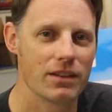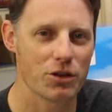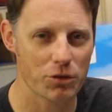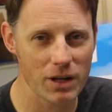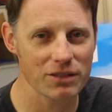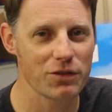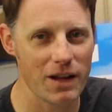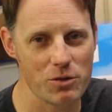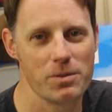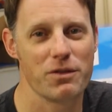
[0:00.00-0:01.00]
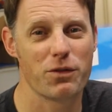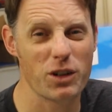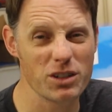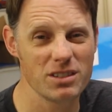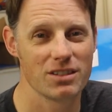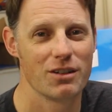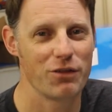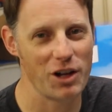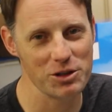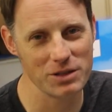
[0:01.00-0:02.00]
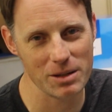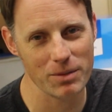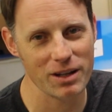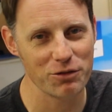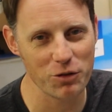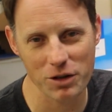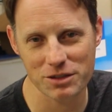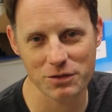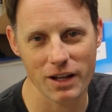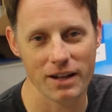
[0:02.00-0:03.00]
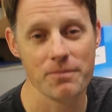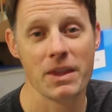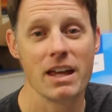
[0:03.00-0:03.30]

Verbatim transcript: The 3S flight will be first, followed then by the 4S flight.